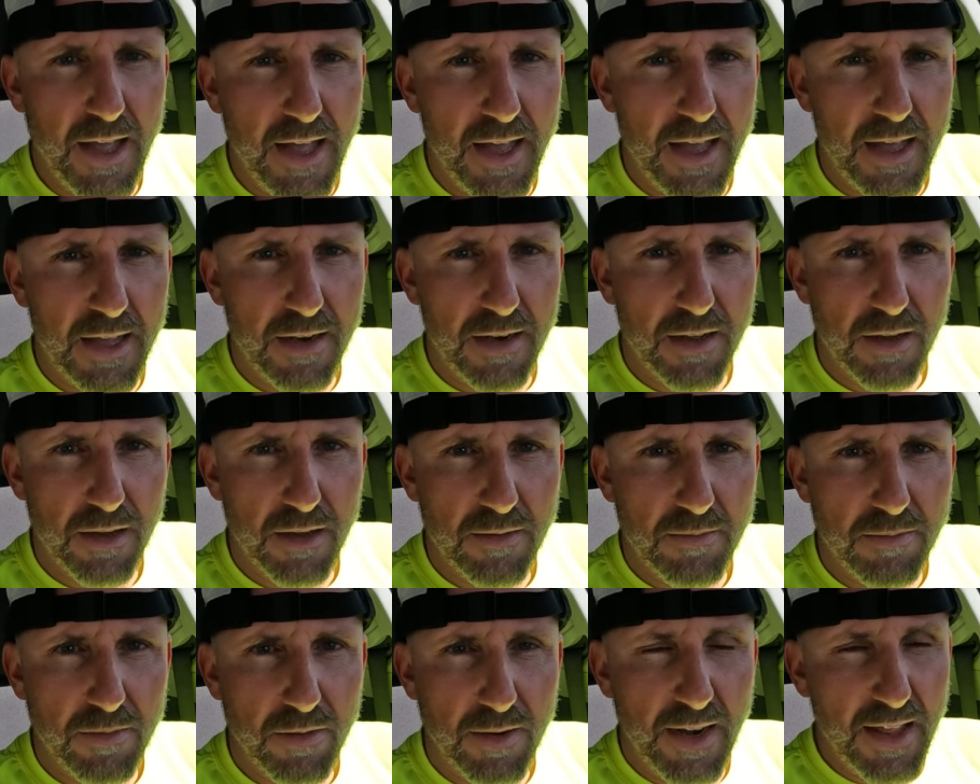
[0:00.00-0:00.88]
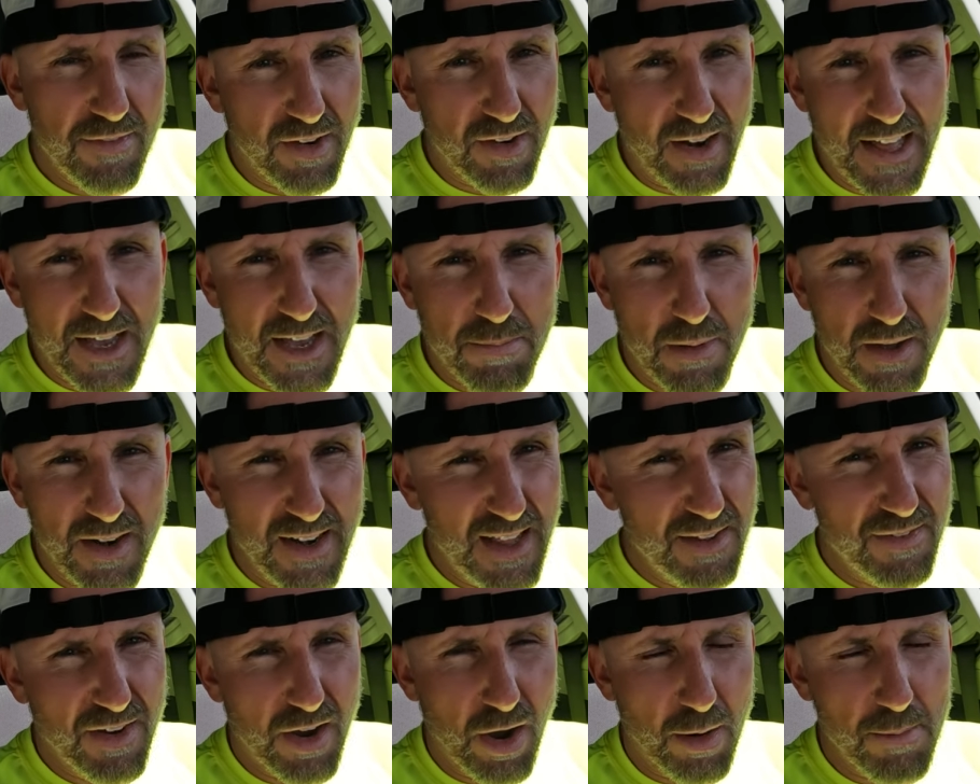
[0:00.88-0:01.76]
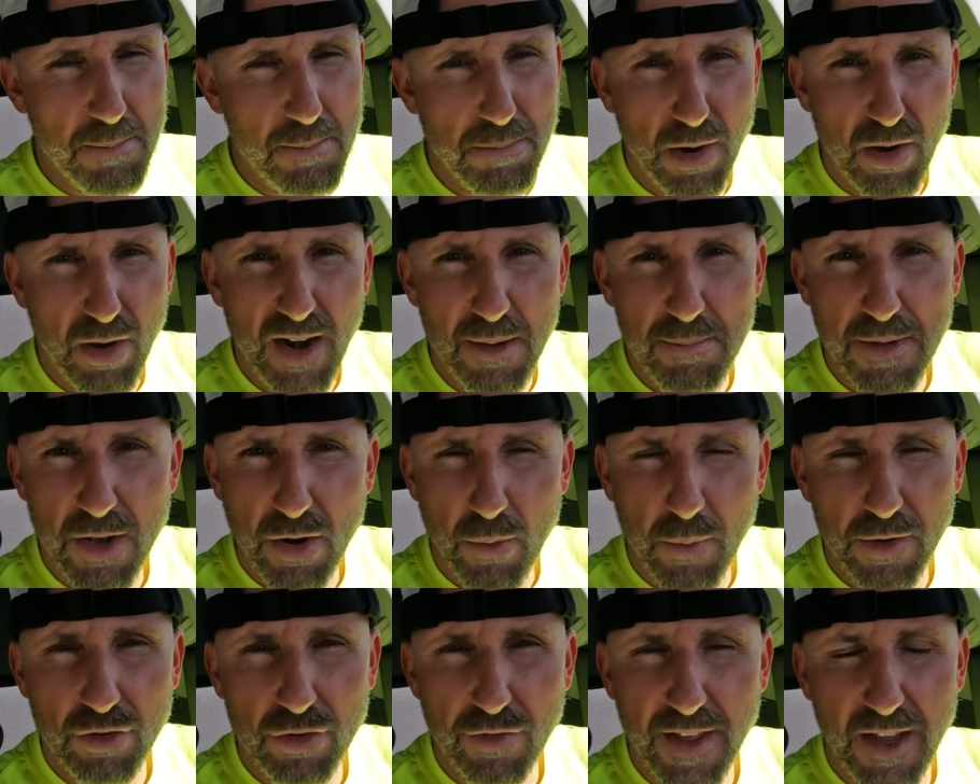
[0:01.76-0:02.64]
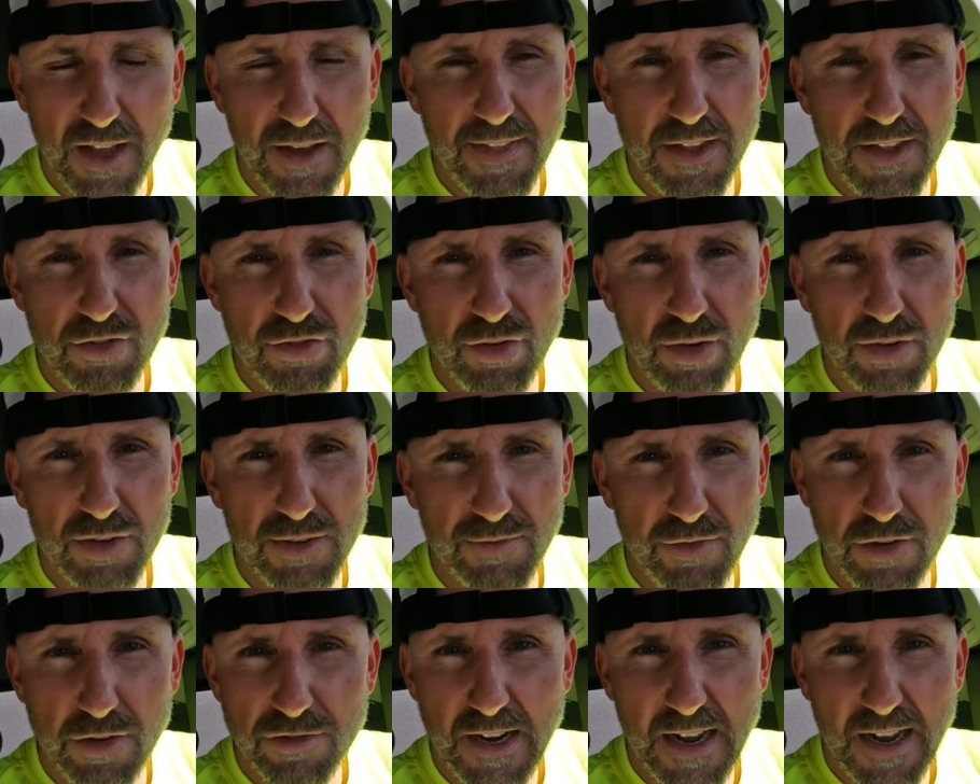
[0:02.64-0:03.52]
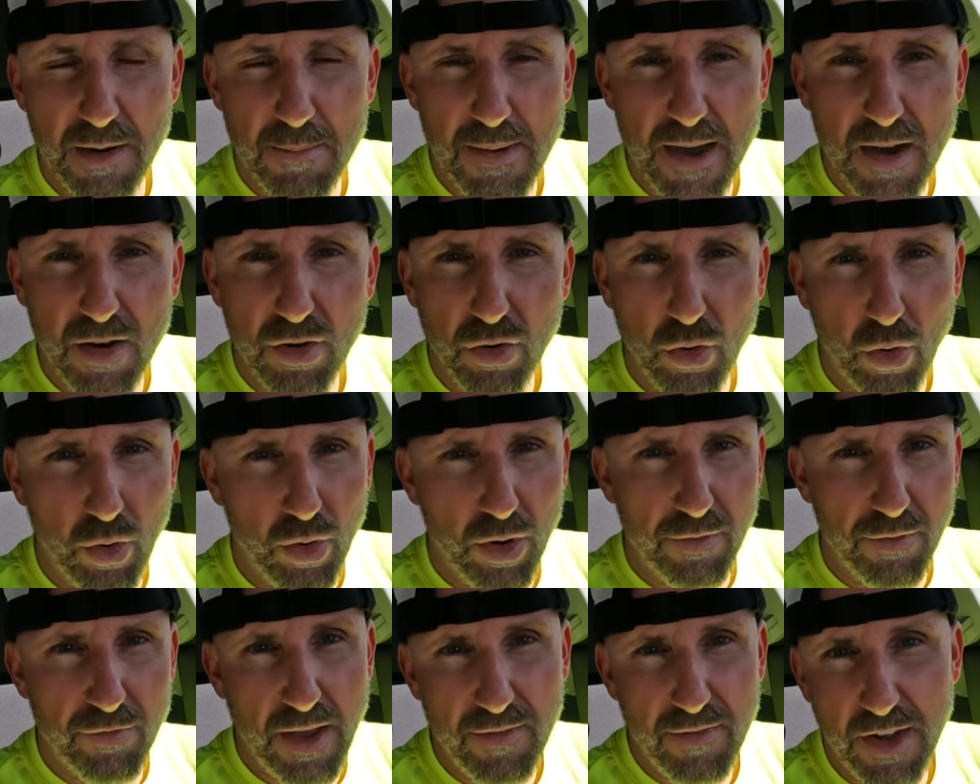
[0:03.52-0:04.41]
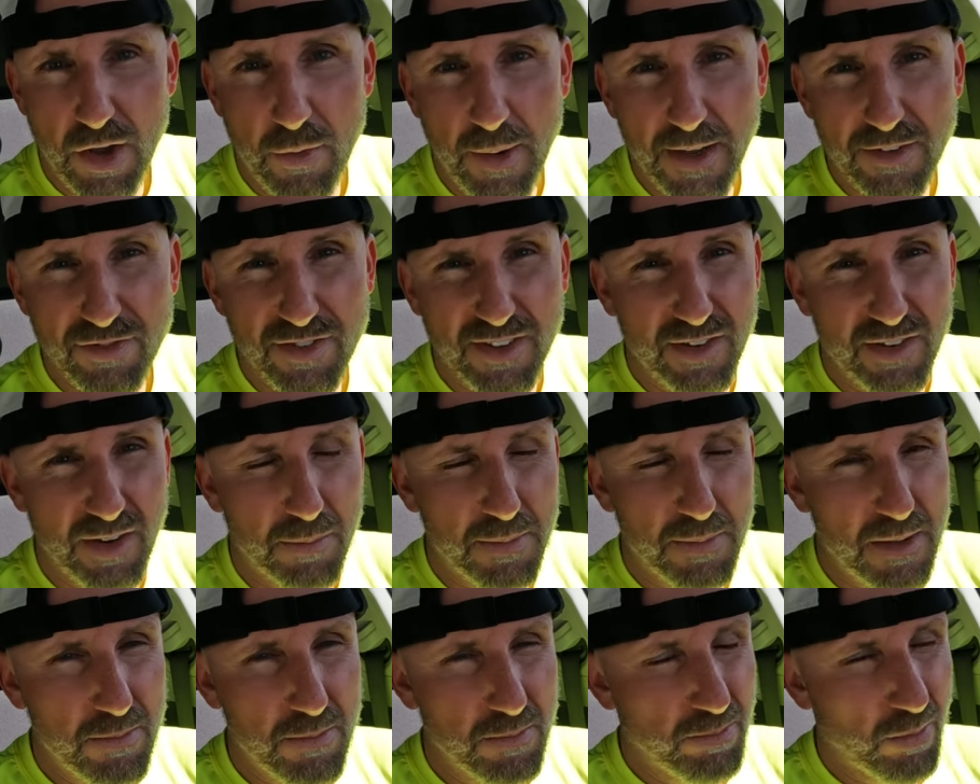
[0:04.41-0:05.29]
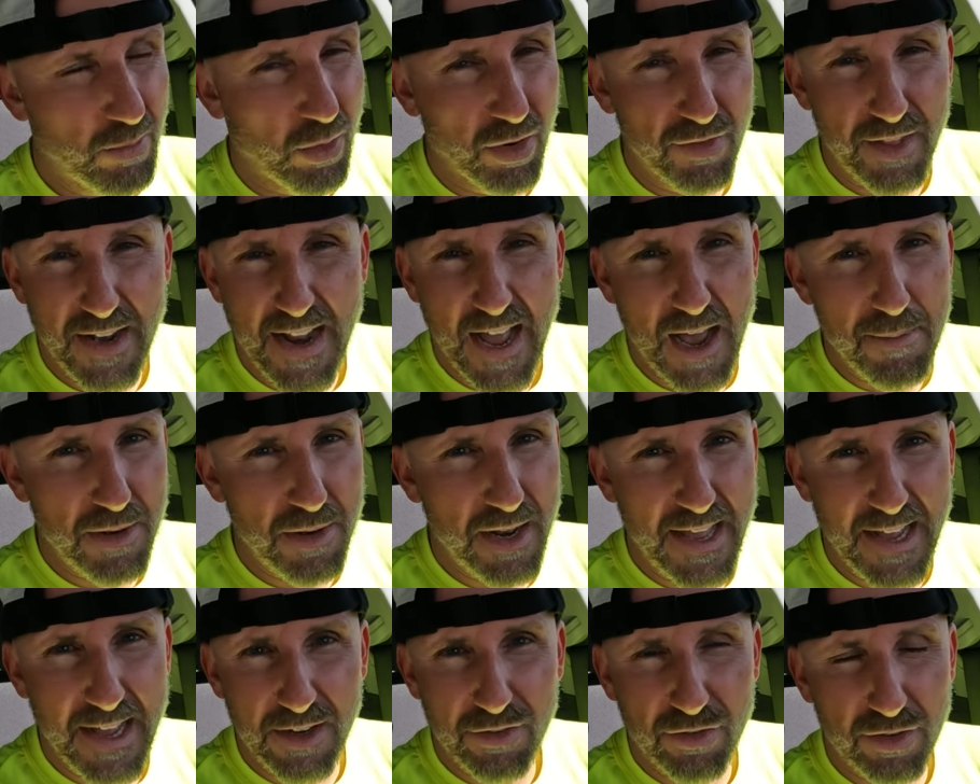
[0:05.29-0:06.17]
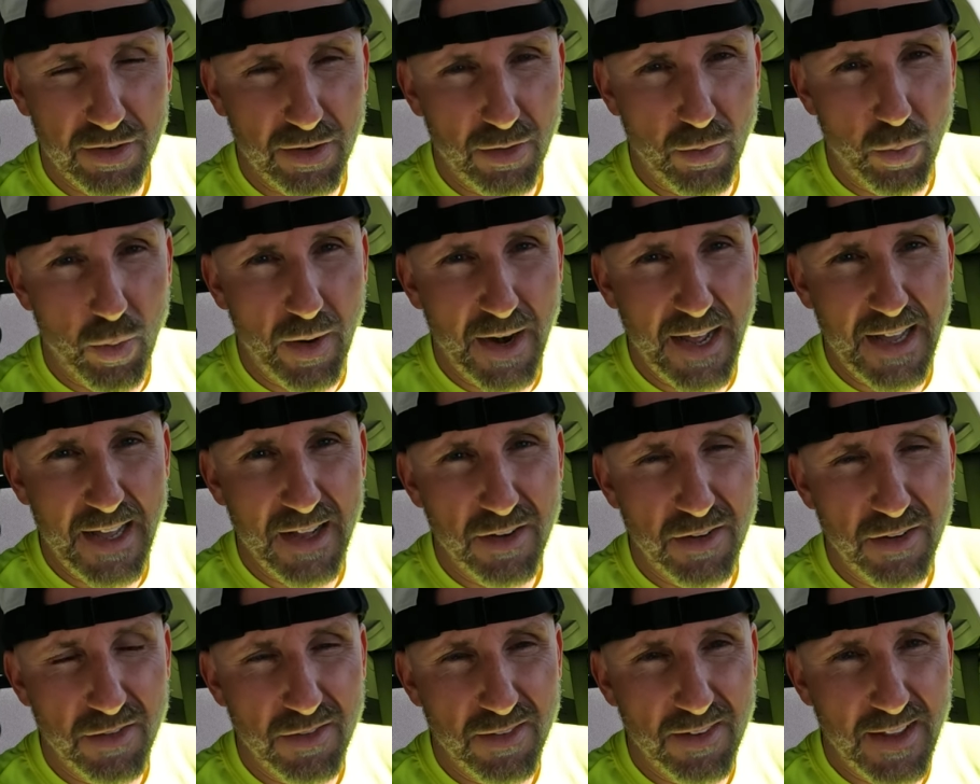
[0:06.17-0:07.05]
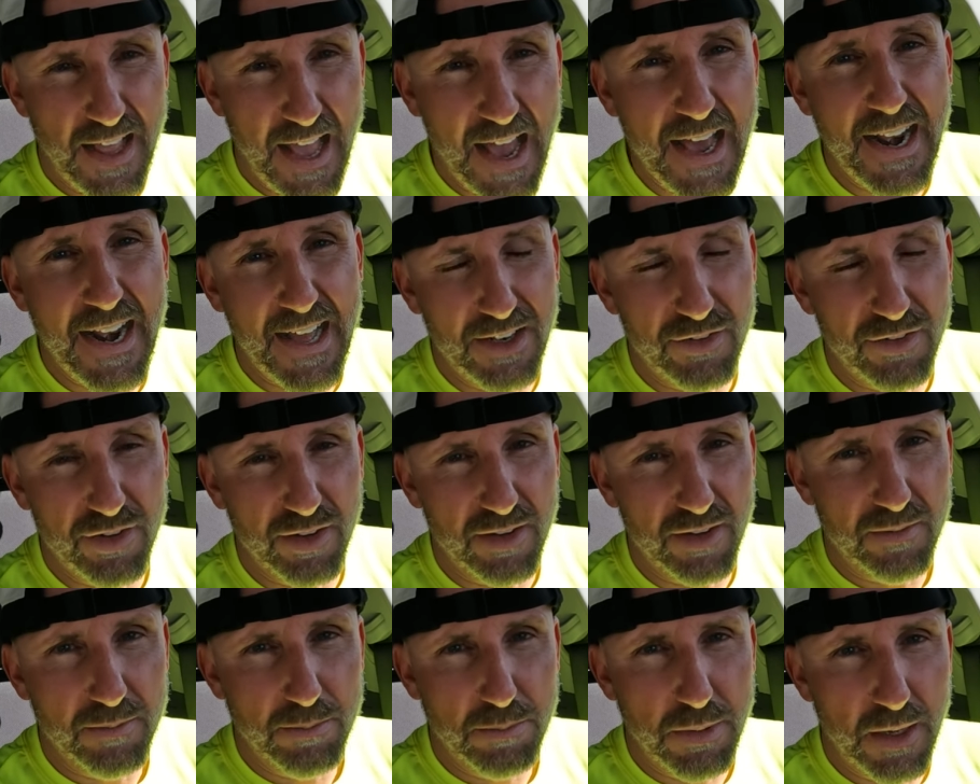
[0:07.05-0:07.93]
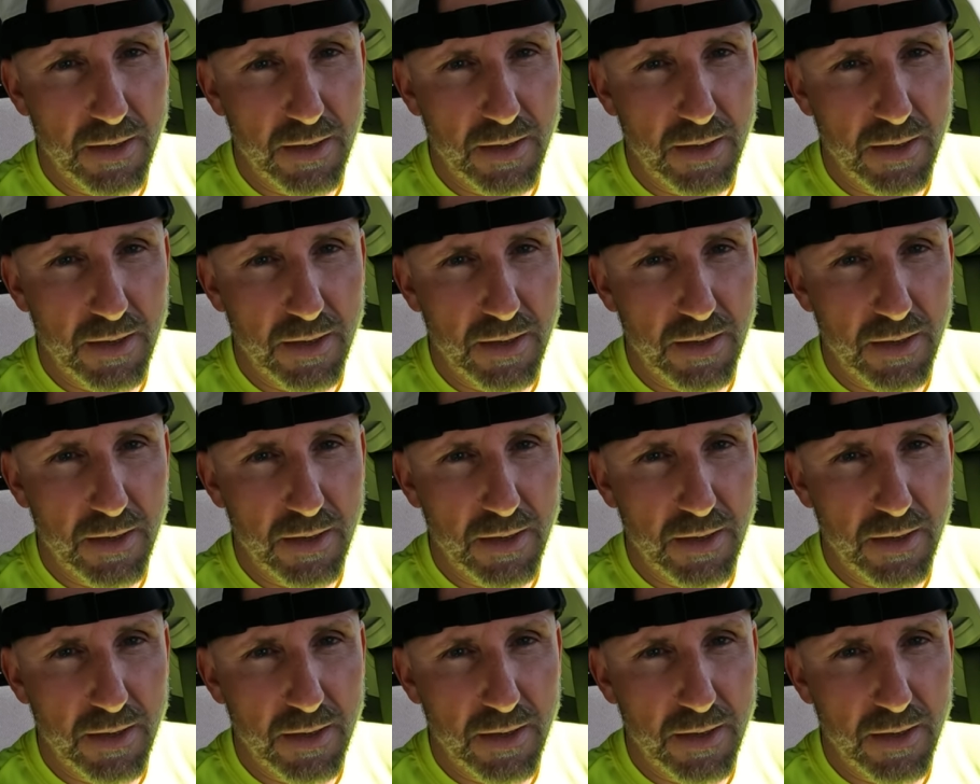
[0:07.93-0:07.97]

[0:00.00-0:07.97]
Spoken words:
And leave a like button, leave a comment below. Let me know what you think of these shoes. If you tried them out or if you have any questions, I'll be more than happy to answer what I can answer.